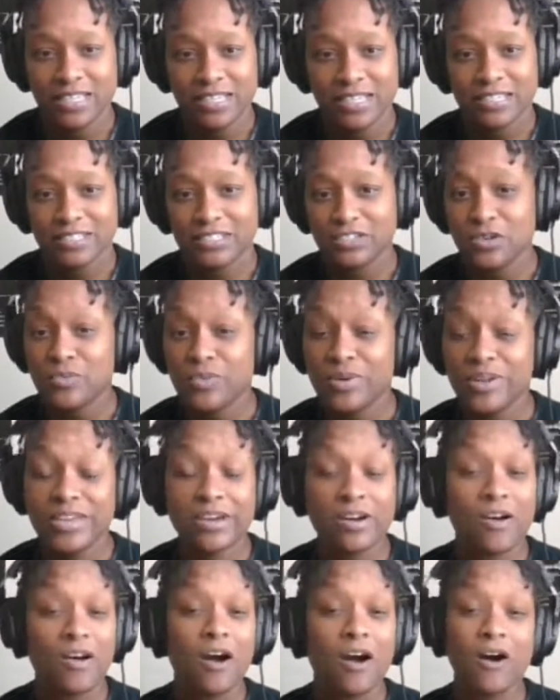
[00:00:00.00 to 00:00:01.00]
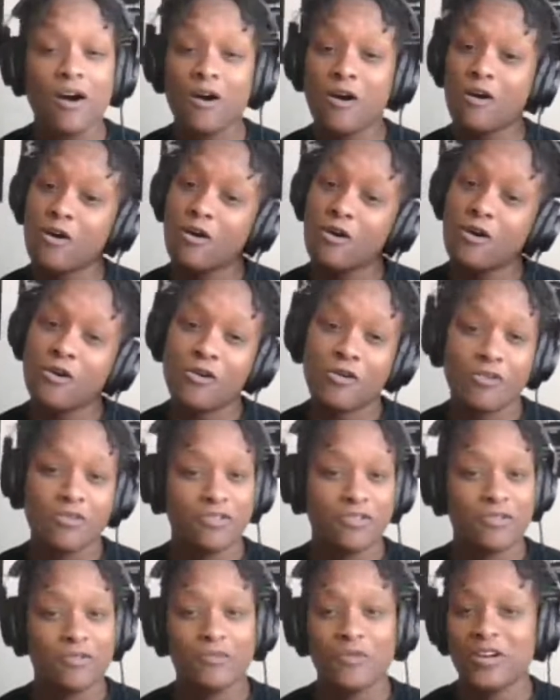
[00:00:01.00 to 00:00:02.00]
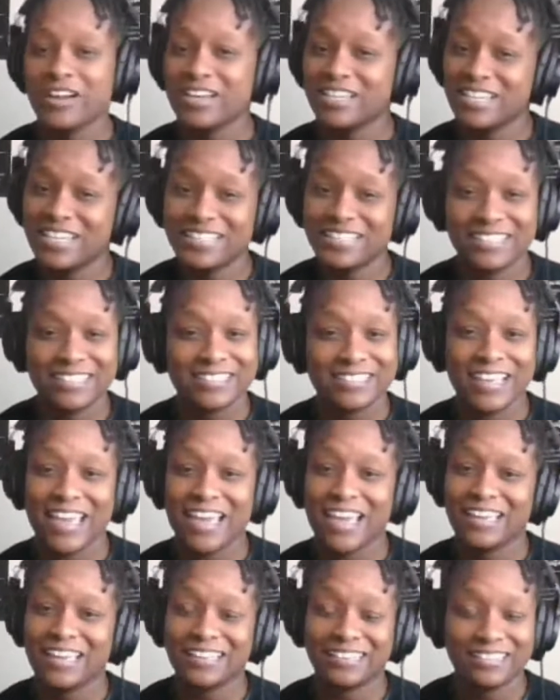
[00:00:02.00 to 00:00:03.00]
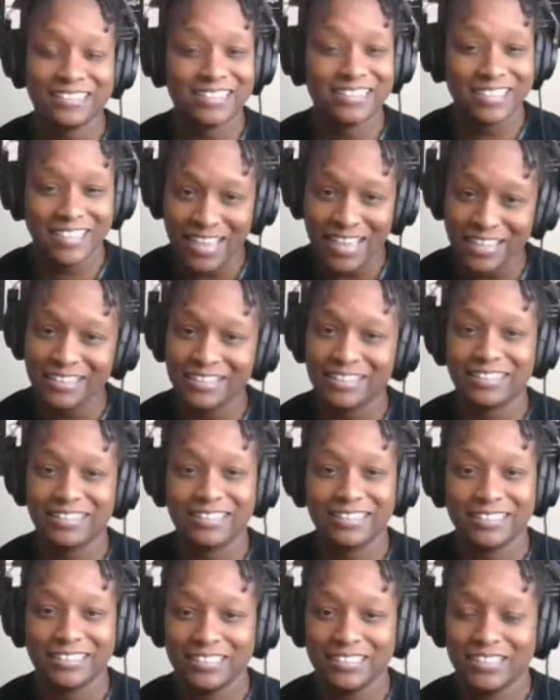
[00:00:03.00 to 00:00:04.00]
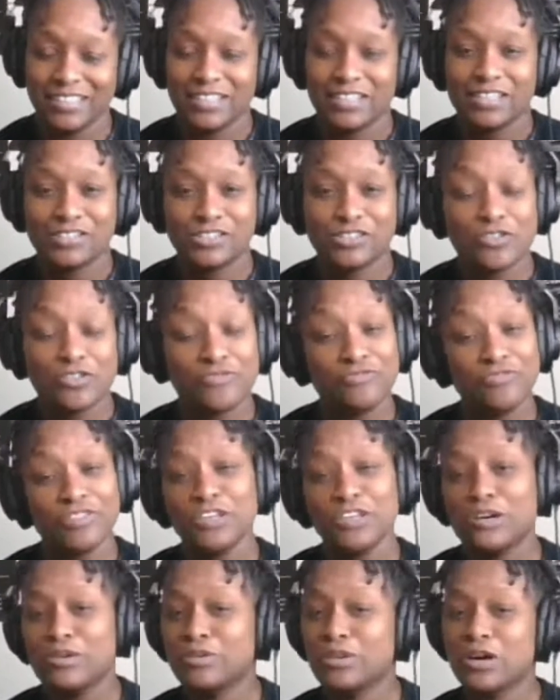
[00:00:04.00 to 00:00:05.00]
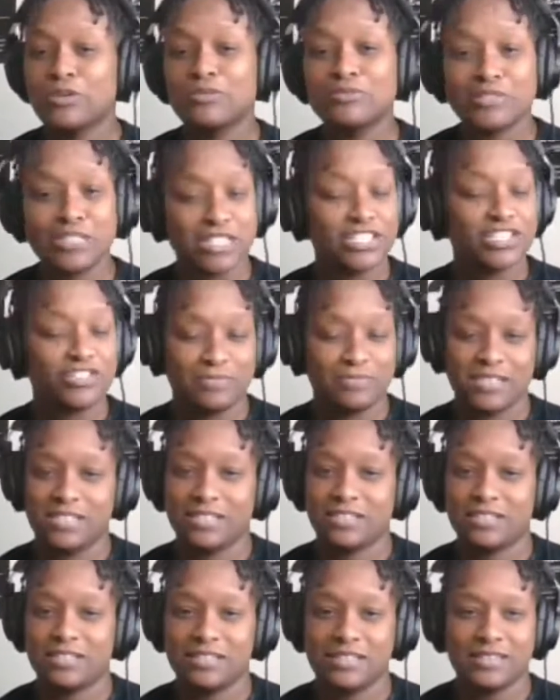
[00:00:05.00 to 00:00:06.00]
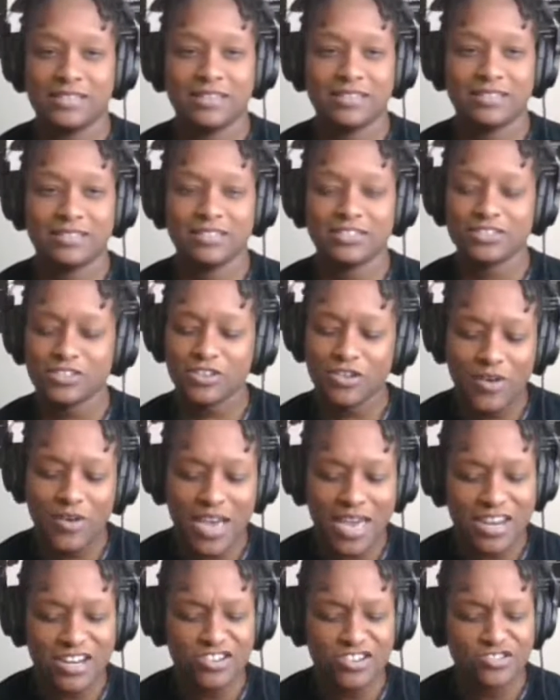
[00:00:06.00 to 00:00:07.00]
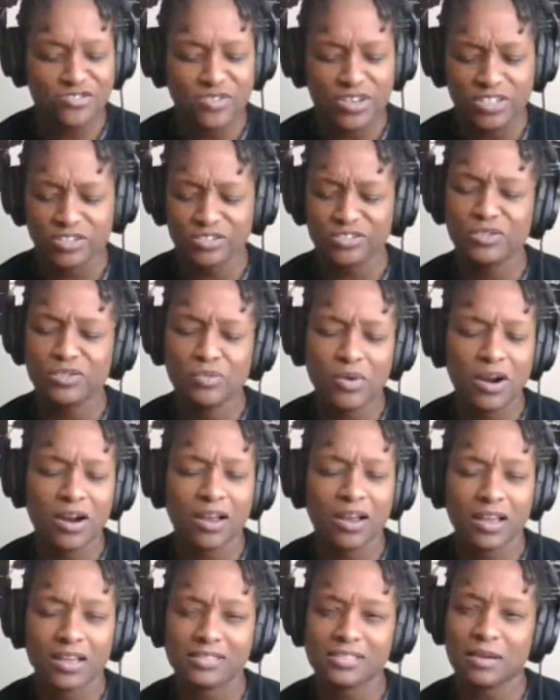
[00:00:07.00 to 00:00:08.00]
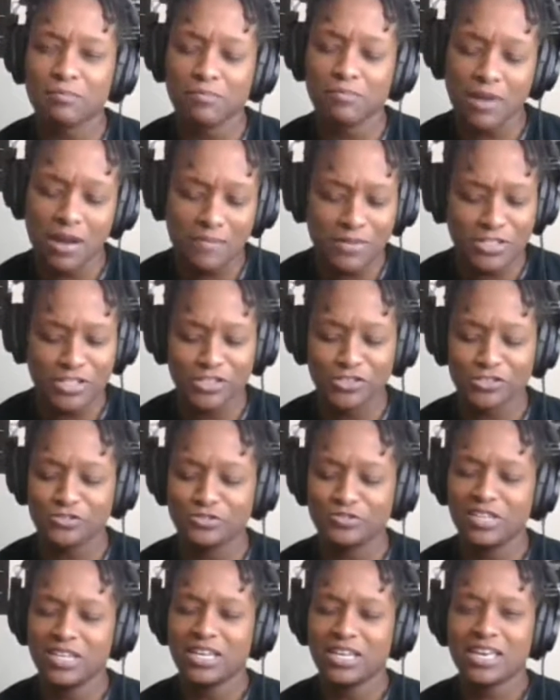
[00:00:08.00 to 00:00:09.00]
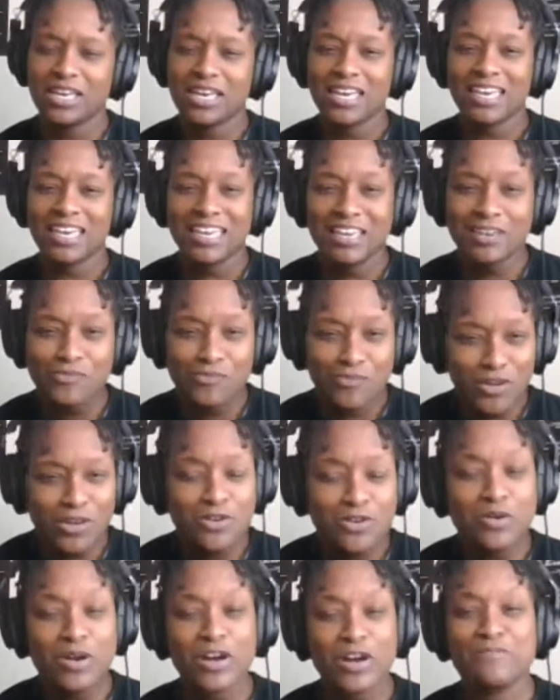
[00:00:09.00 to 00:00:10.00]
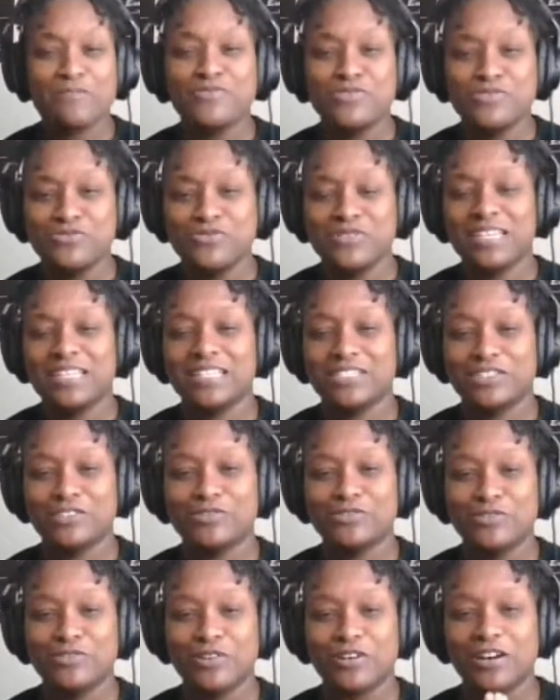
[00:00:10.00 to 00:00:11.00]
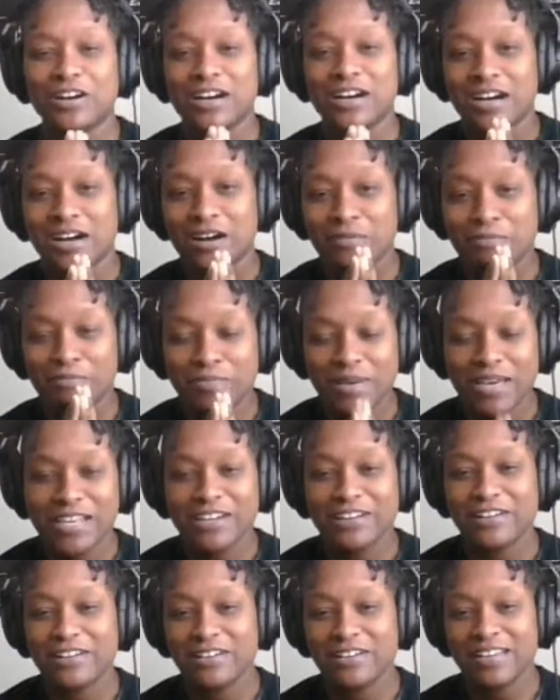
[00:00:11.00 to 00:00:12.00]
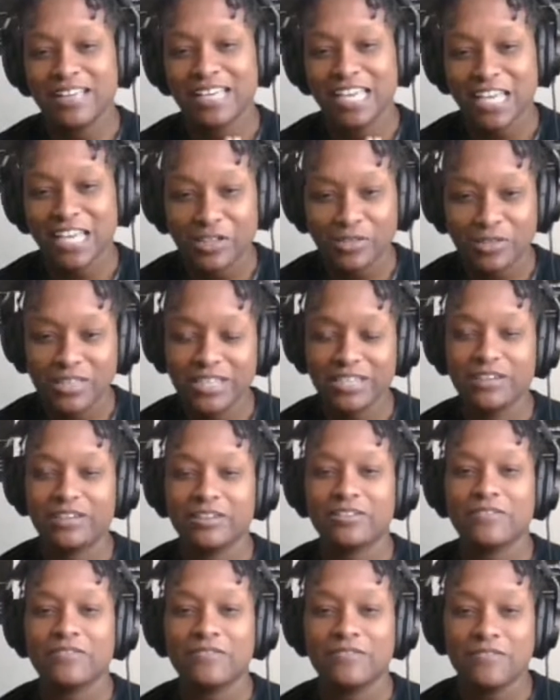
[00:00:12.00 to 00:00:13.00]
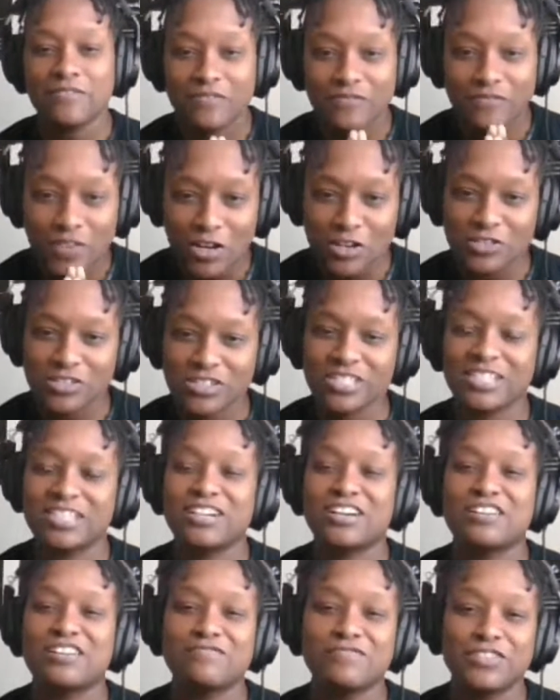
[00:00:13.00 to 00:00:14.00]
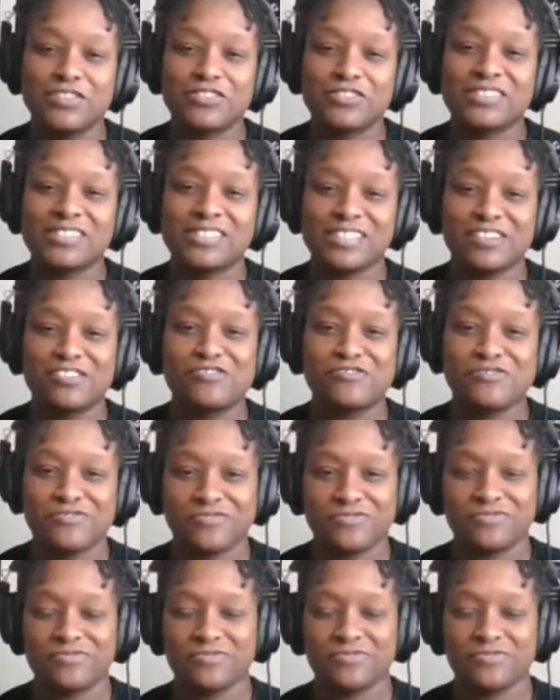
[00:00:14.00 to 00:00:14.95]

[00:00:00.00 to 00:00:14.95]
So we are all working at this thing together. So feel no judgment. Just go ahead and do it. Do the work, because I promise you, it will help you get to a better, healthier version of yourself.